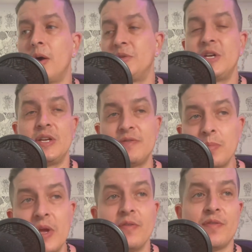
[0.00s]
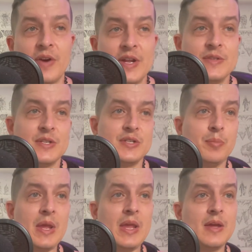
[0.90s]
She had even made friends in
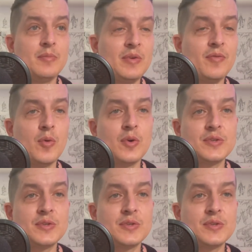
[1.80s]
Japan before,